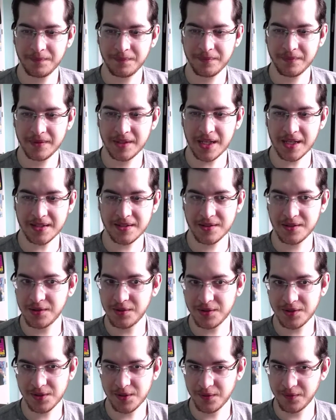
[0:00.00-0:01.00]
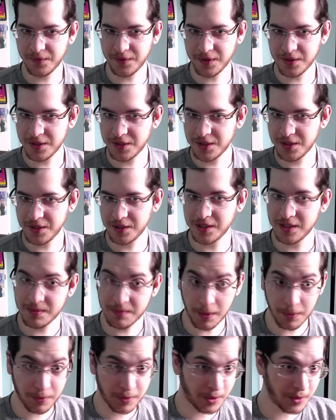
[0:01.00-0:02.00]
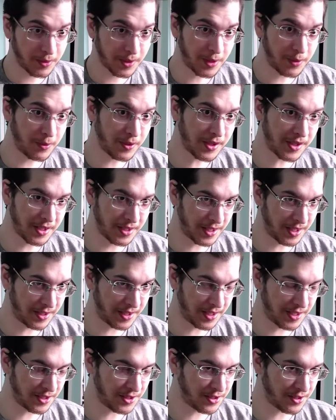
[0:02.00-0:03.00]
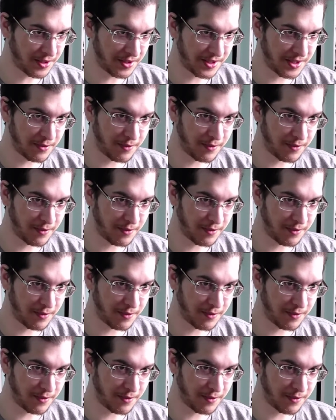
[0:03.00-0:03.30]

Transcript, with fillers: that's too soon for insurance, but we're already working on the insurance.